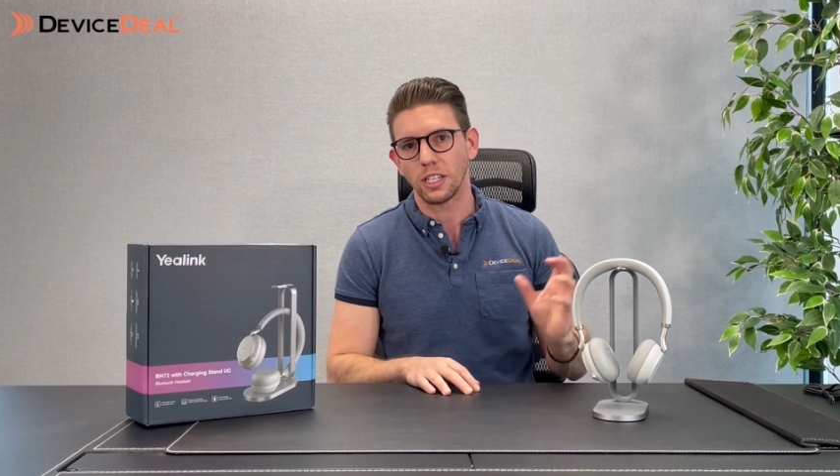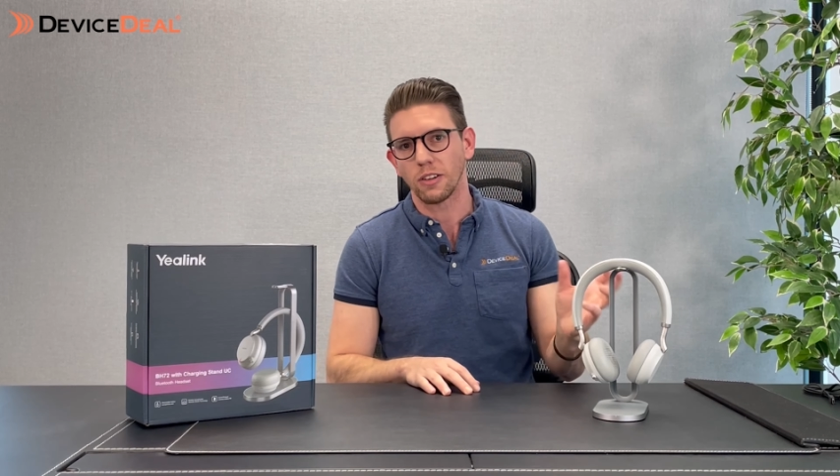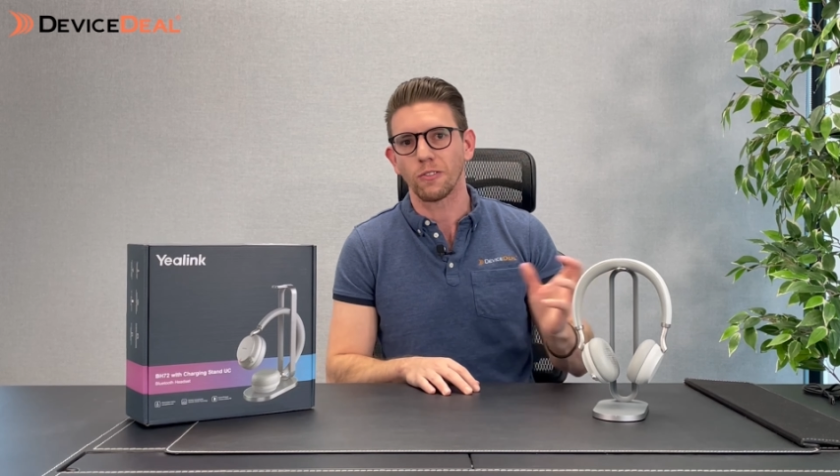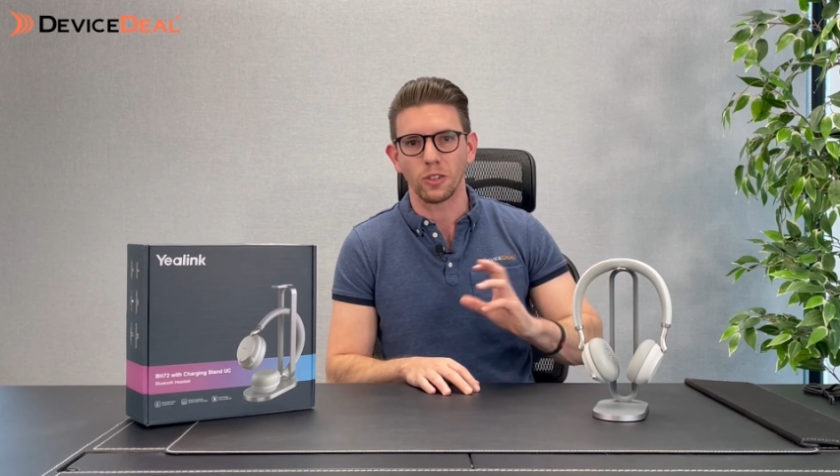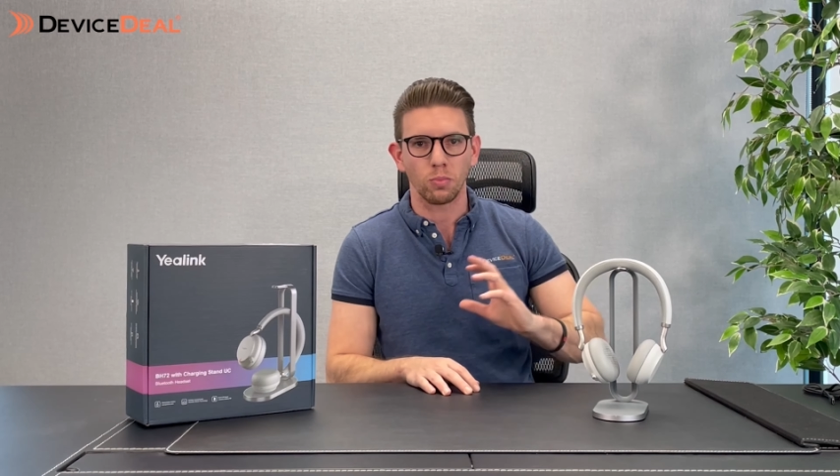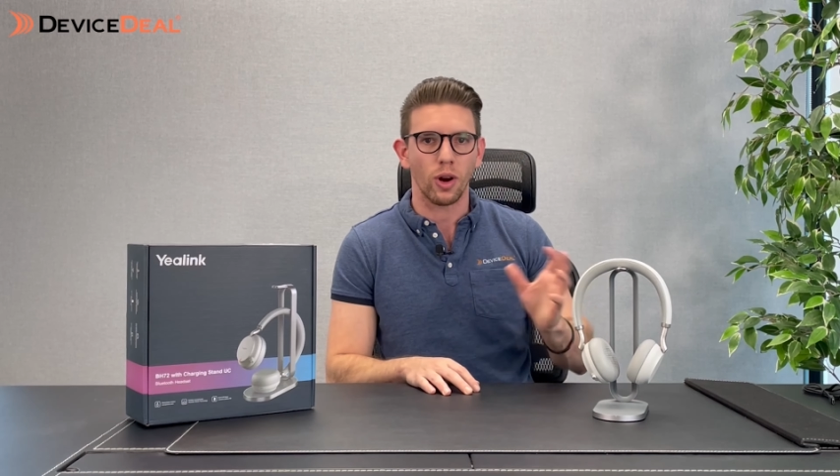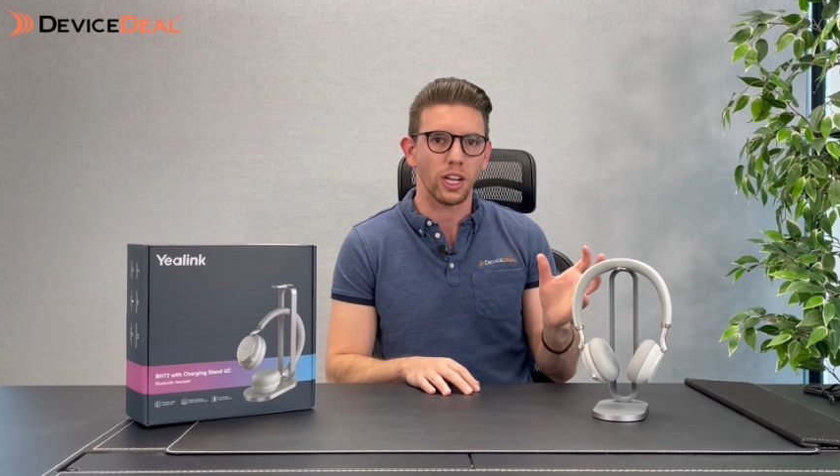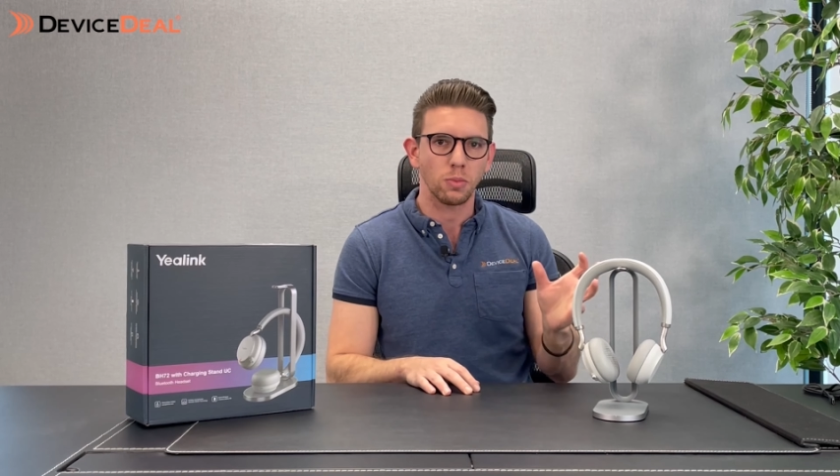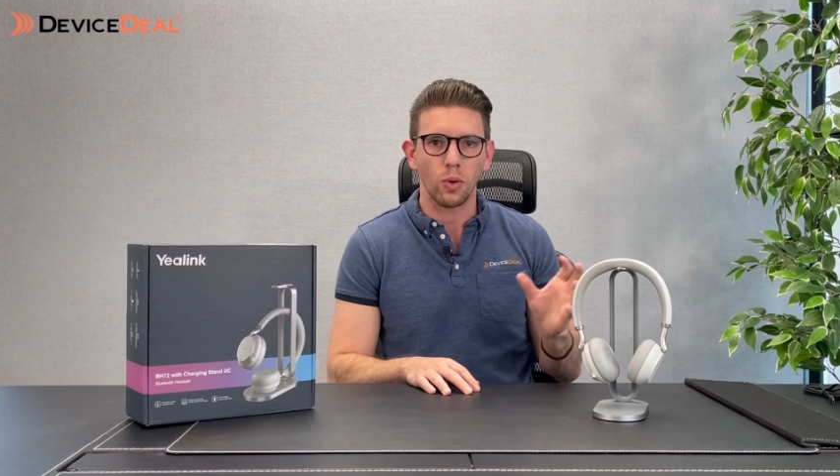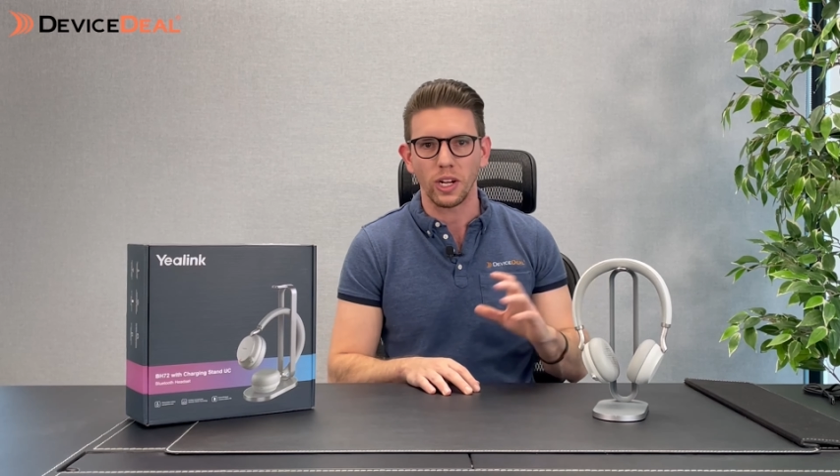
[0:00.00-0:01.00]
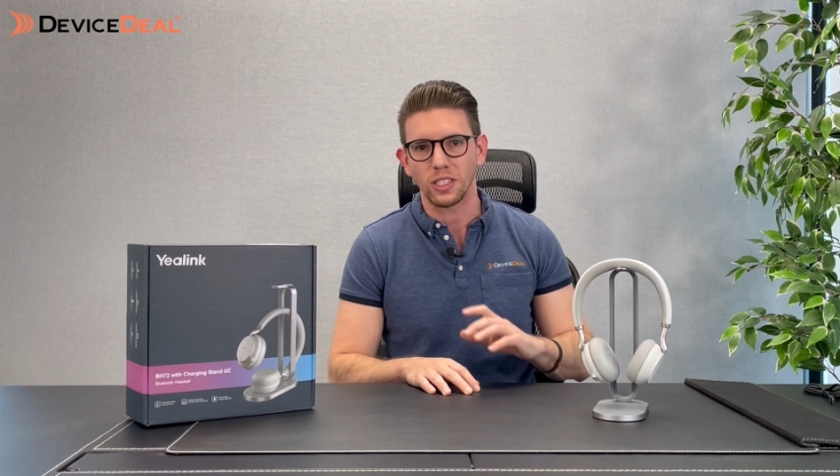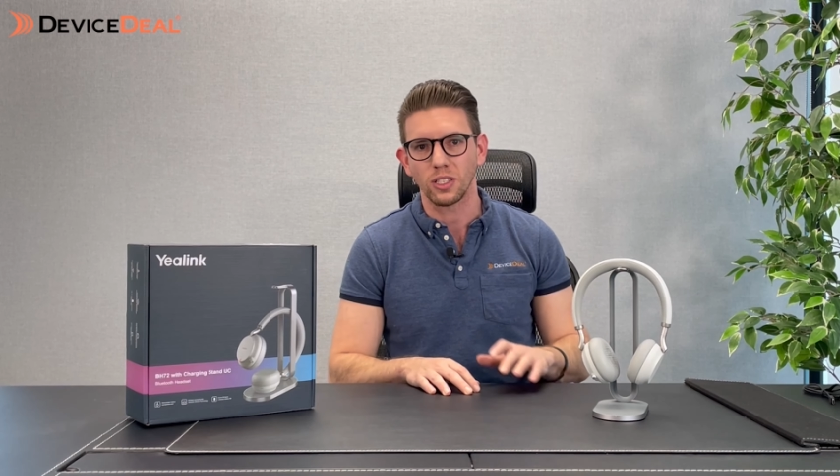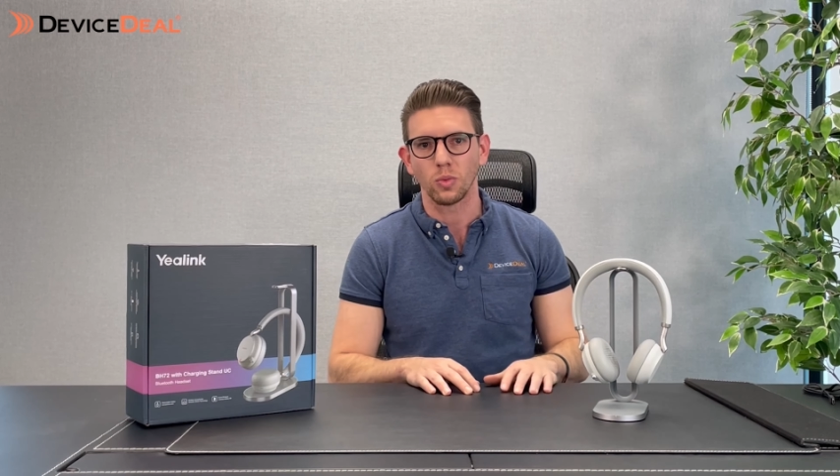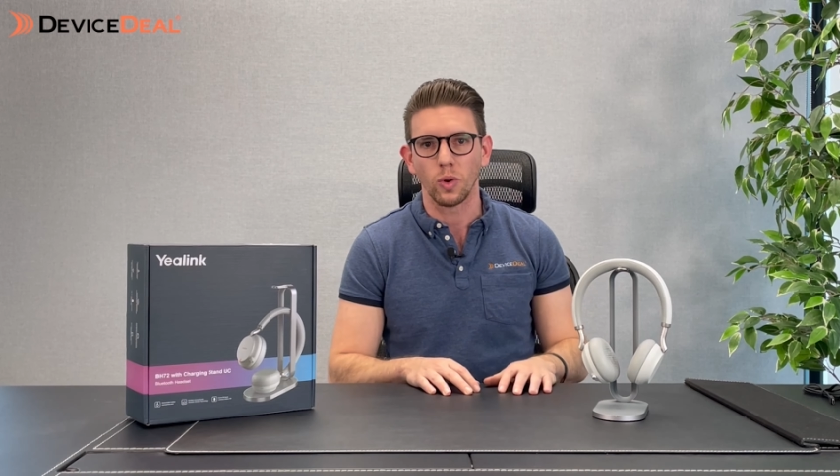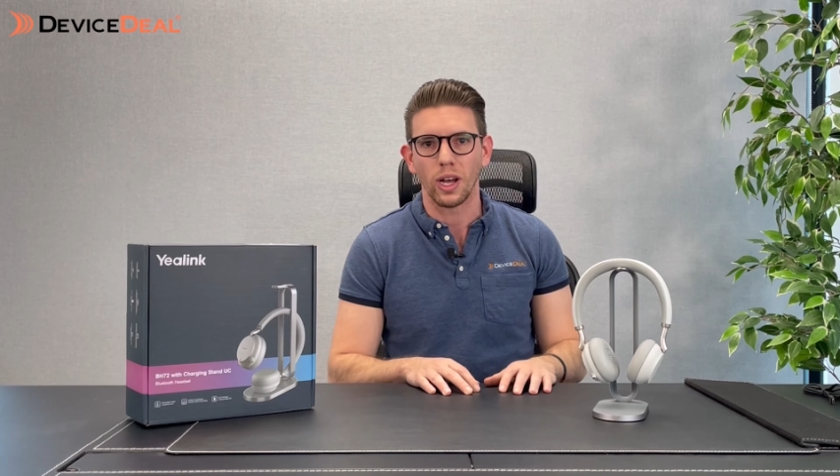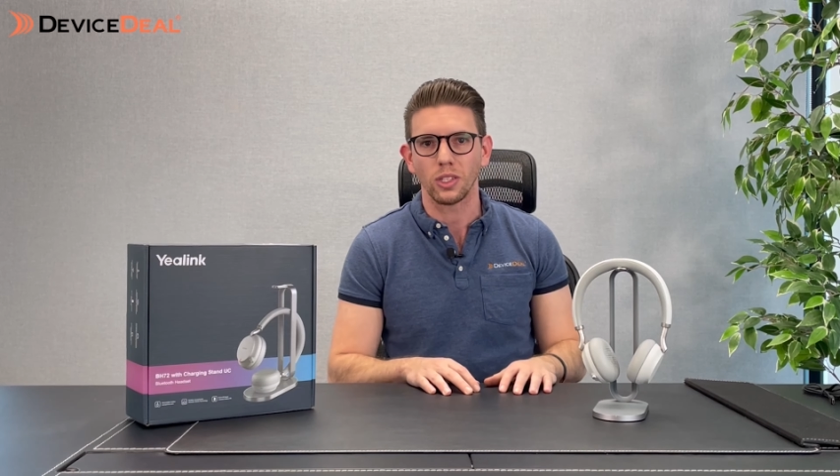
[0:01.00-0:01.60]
different price points as well.